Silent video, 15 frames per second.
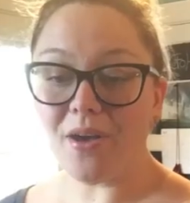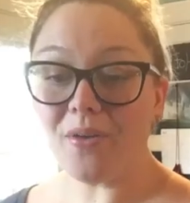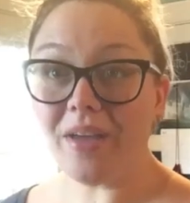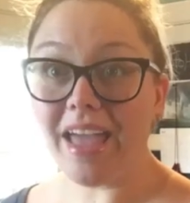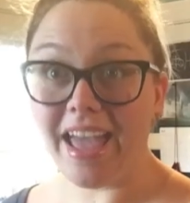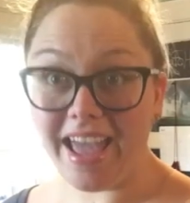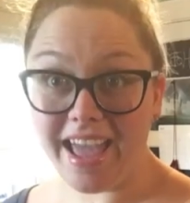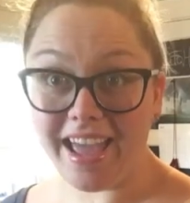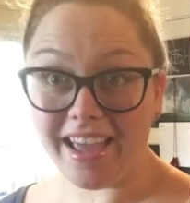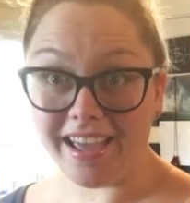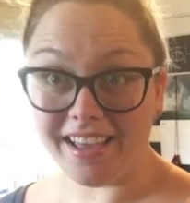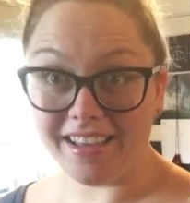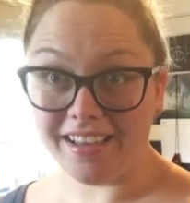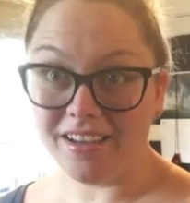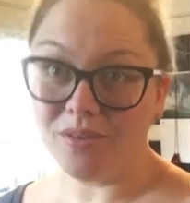
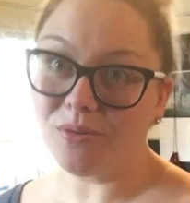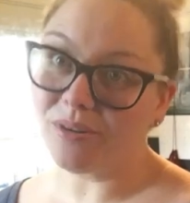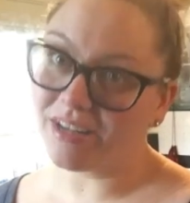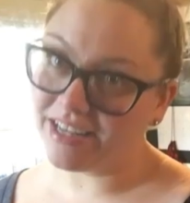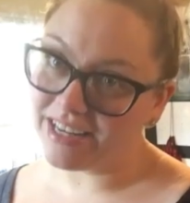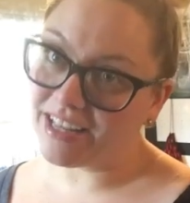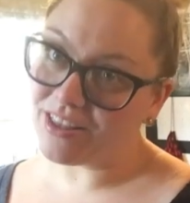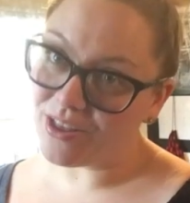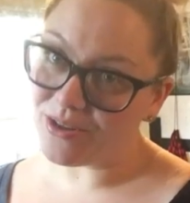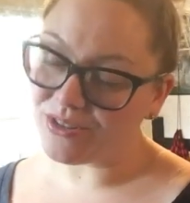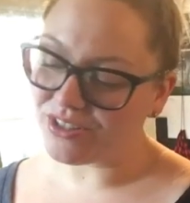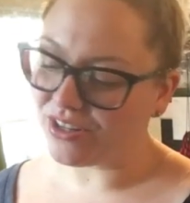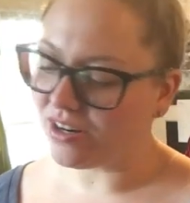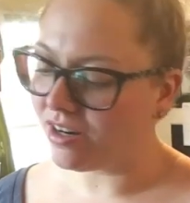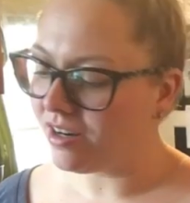Okay, we're getting
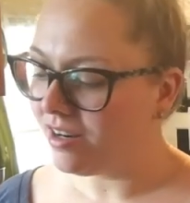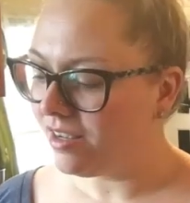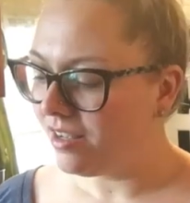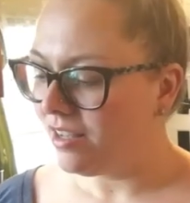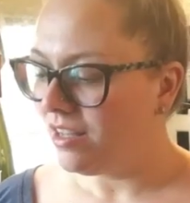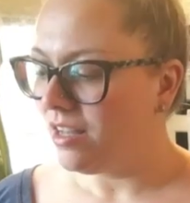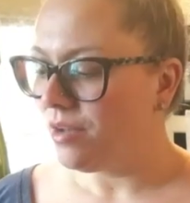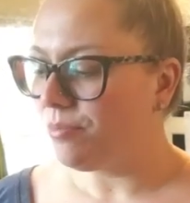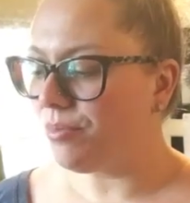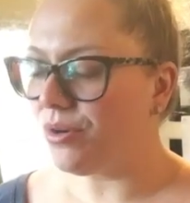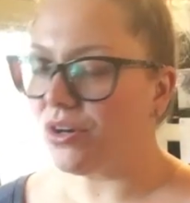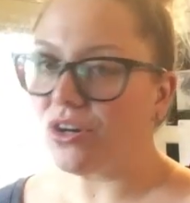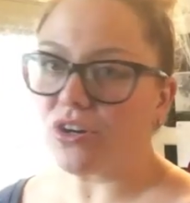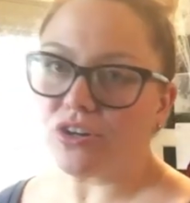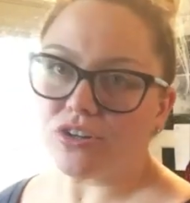closer.
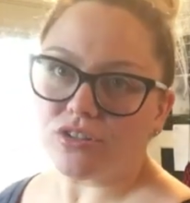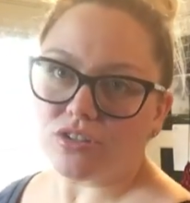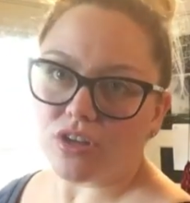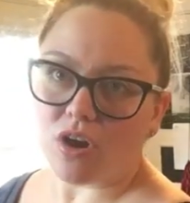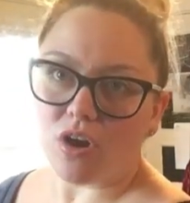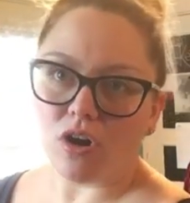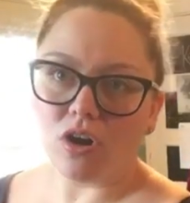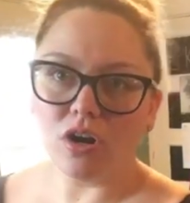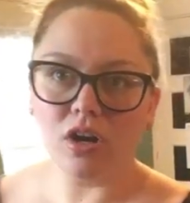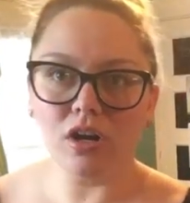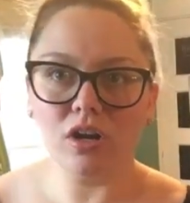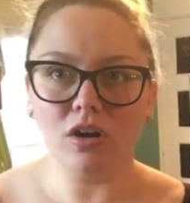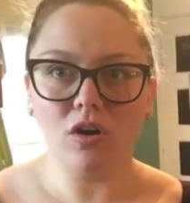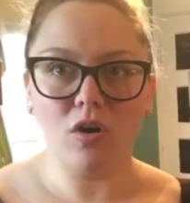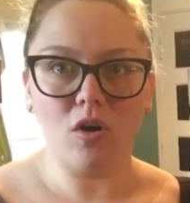Burgers
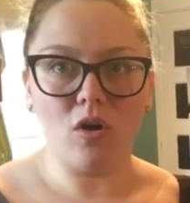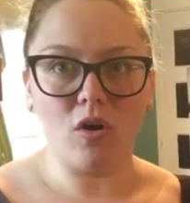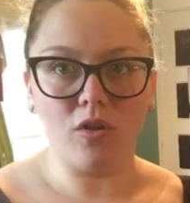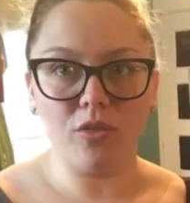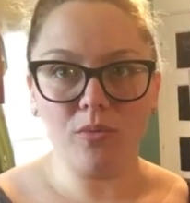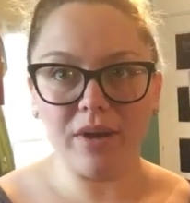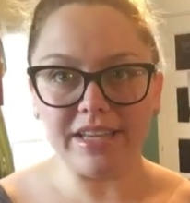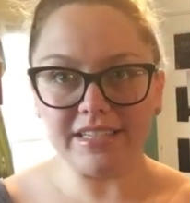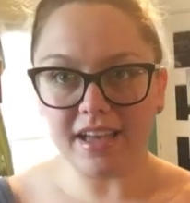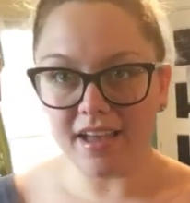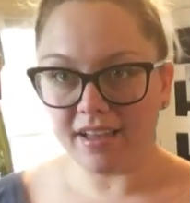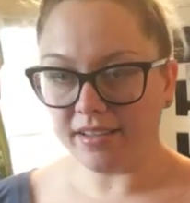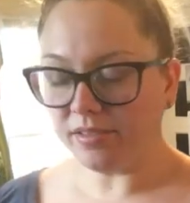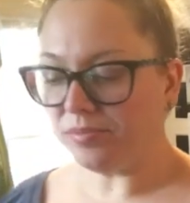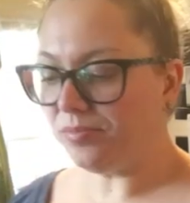are all the way
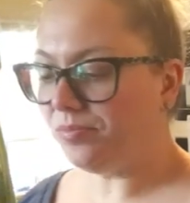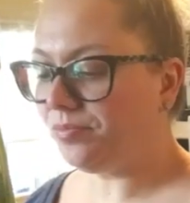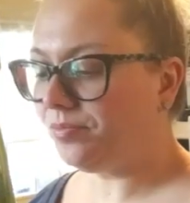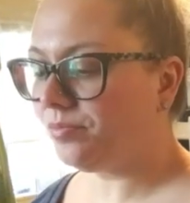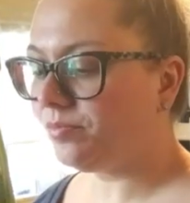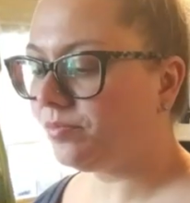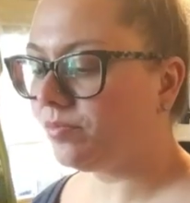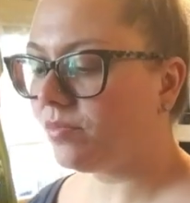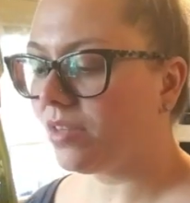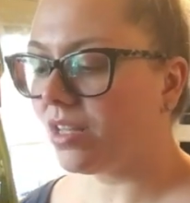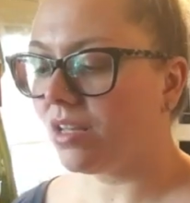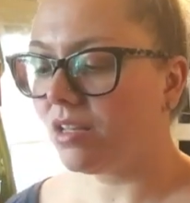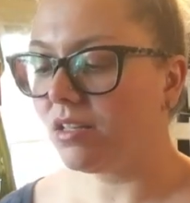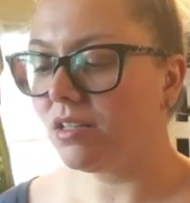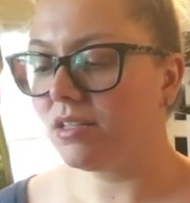done.
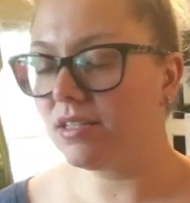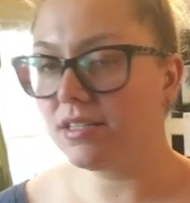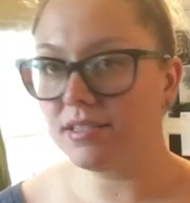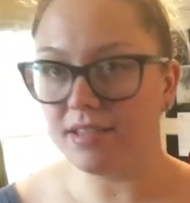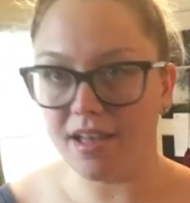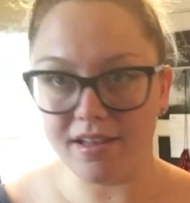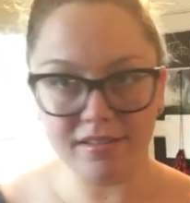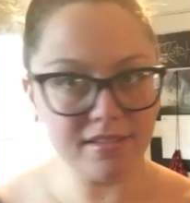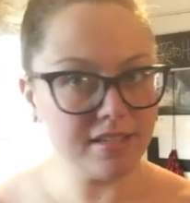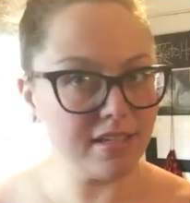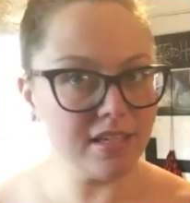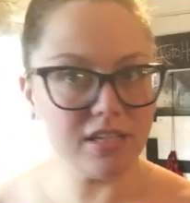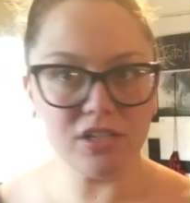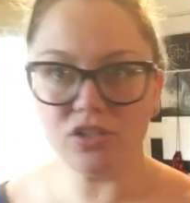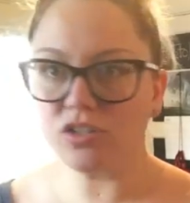
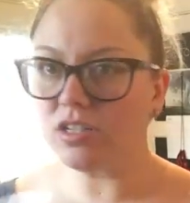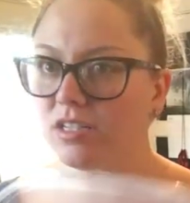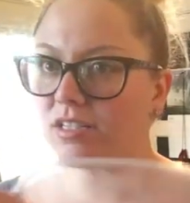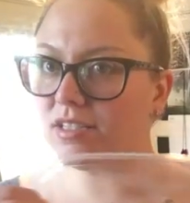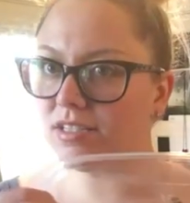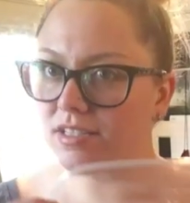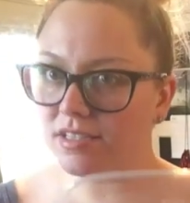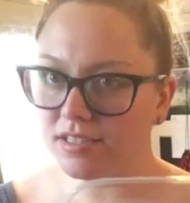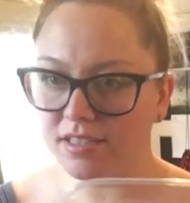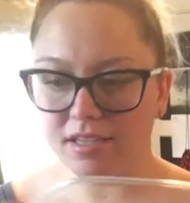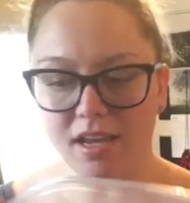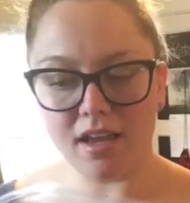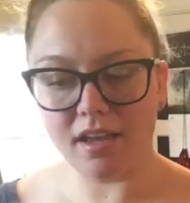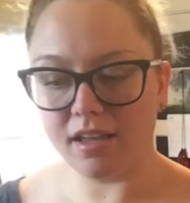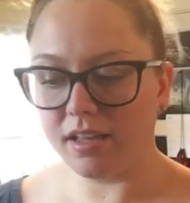Sausage is
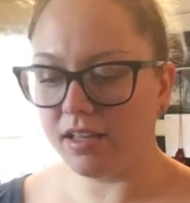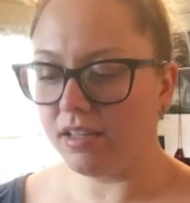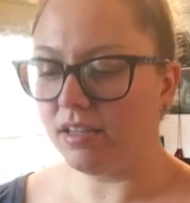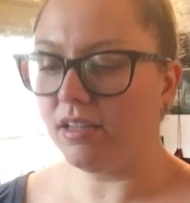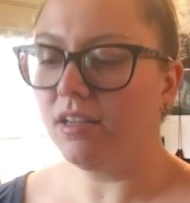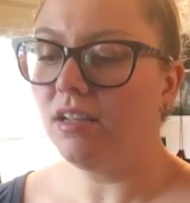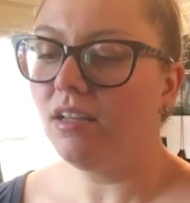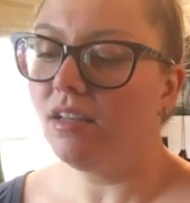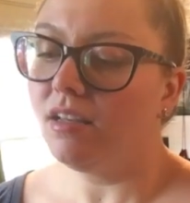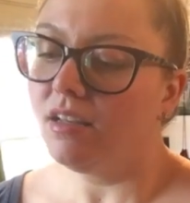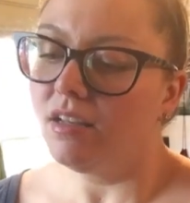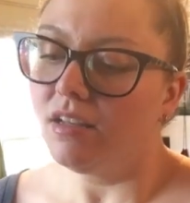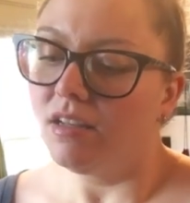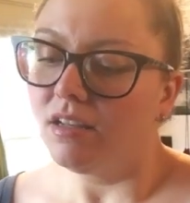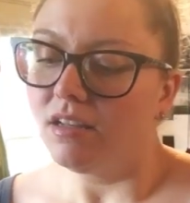done.
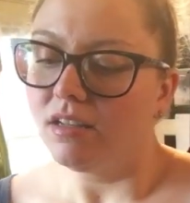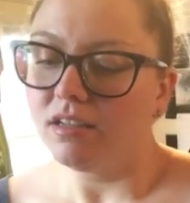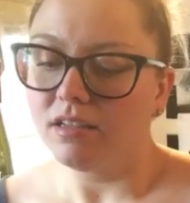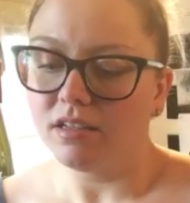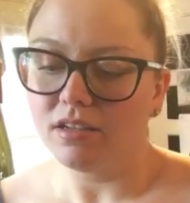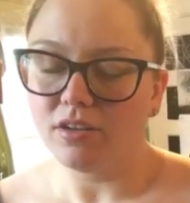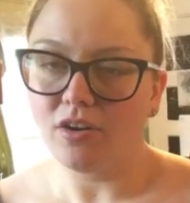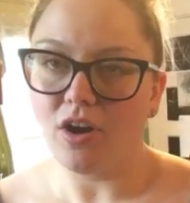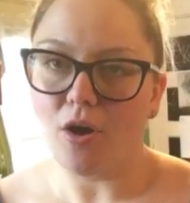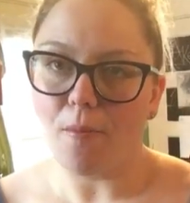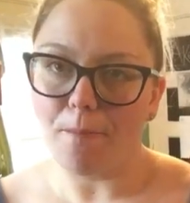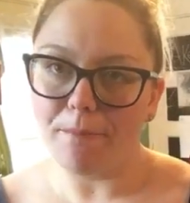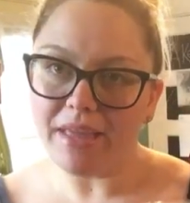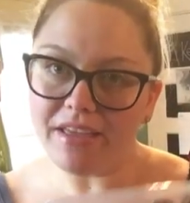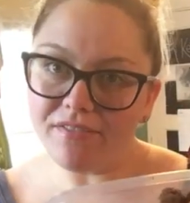
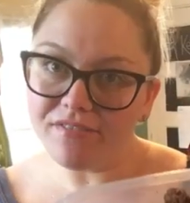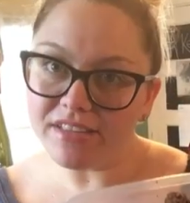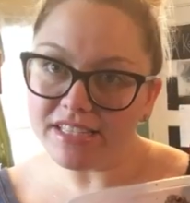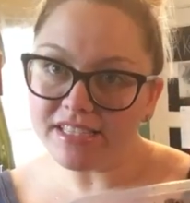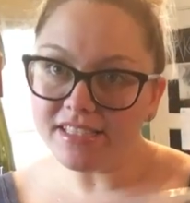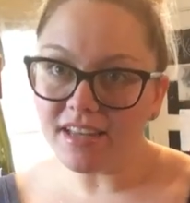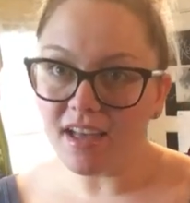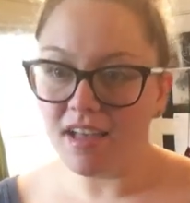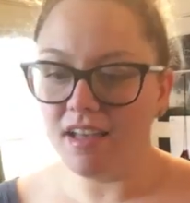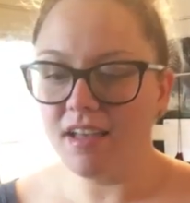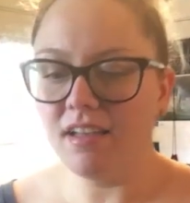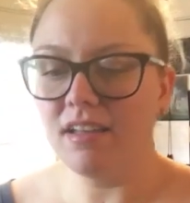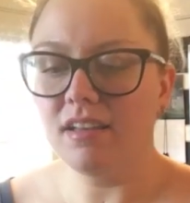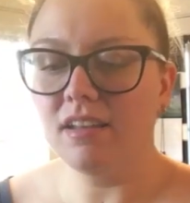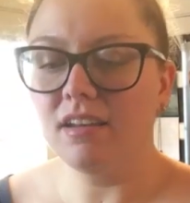Ground beef is
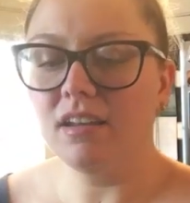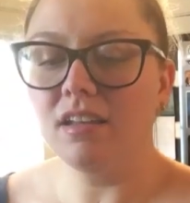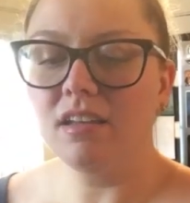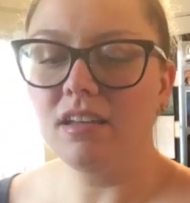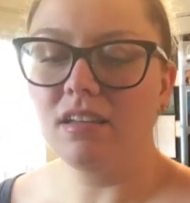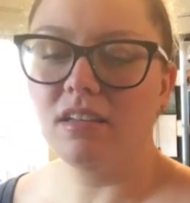done.